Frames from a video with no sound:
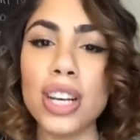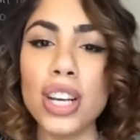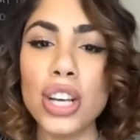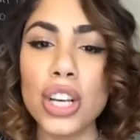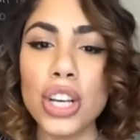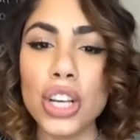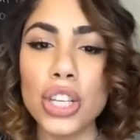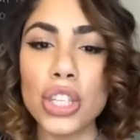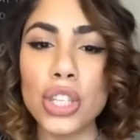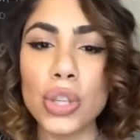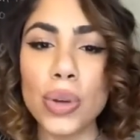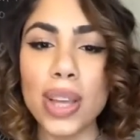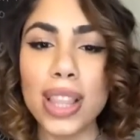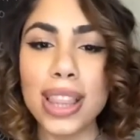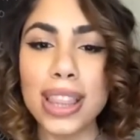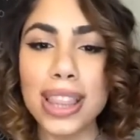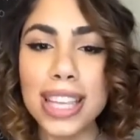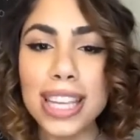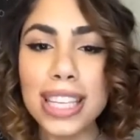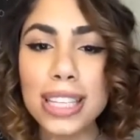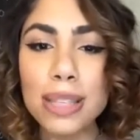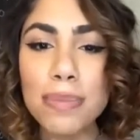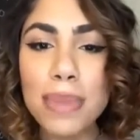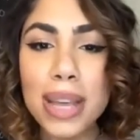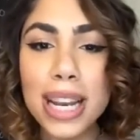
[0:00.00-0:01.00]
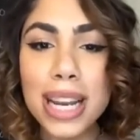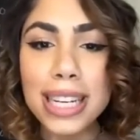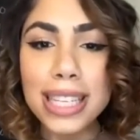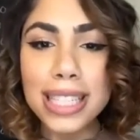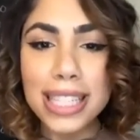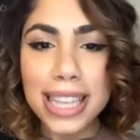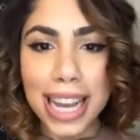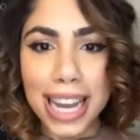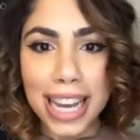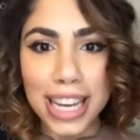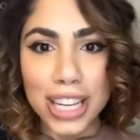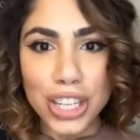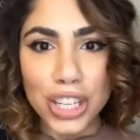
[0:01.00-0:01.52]
So in this
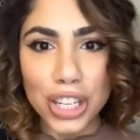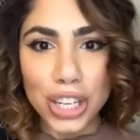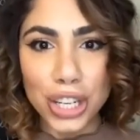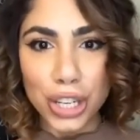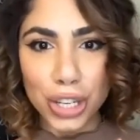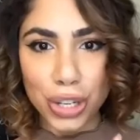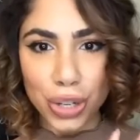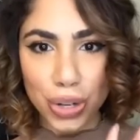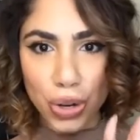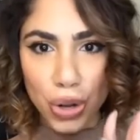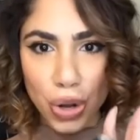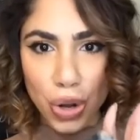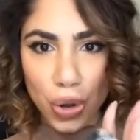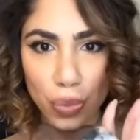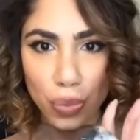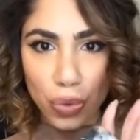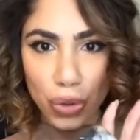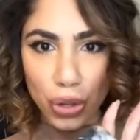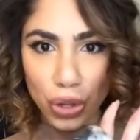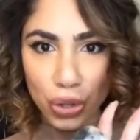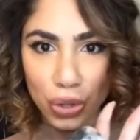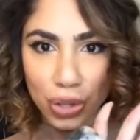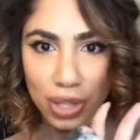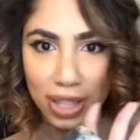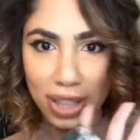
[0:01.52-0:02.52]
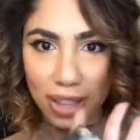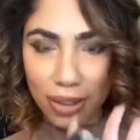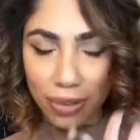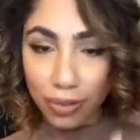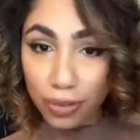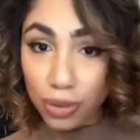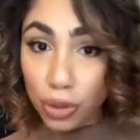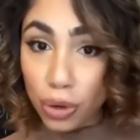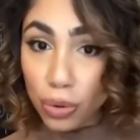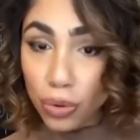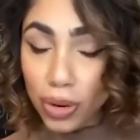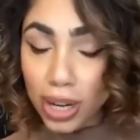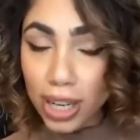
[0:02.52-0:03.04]
meditation, we're using the
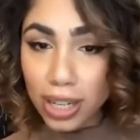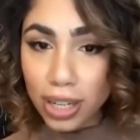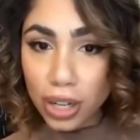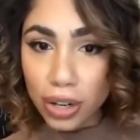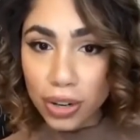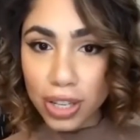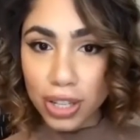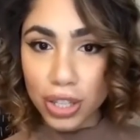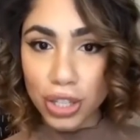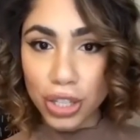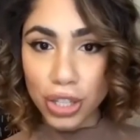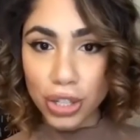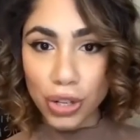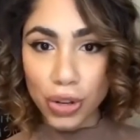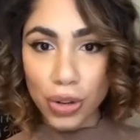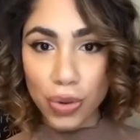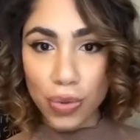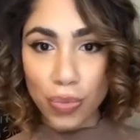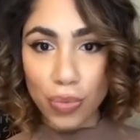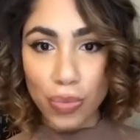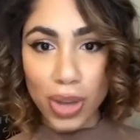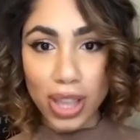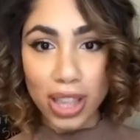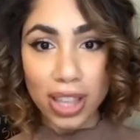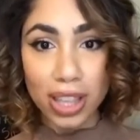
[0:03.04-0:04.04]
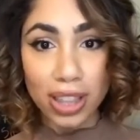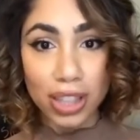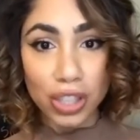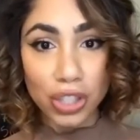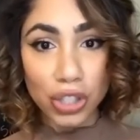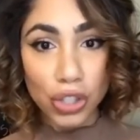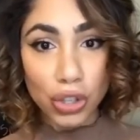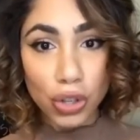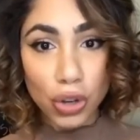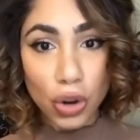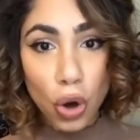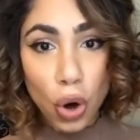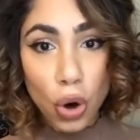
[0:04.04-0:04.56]
fluoride crystal with
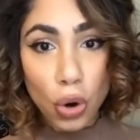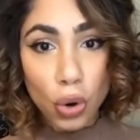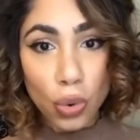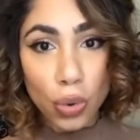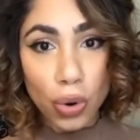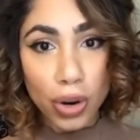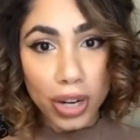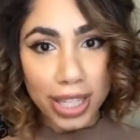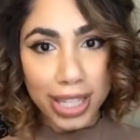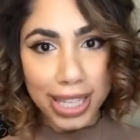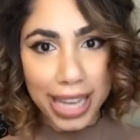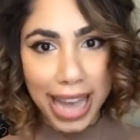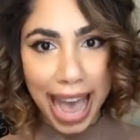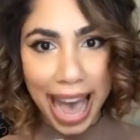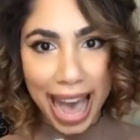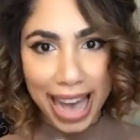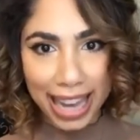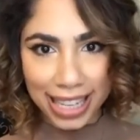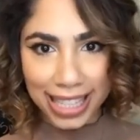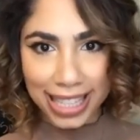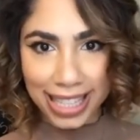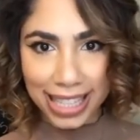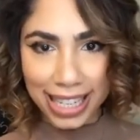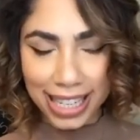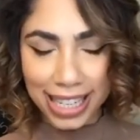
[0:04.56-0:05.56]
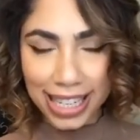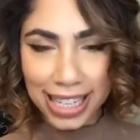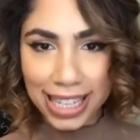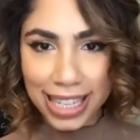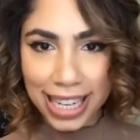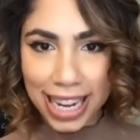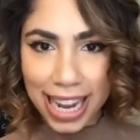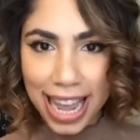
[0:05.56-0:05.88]
snow quartz accent,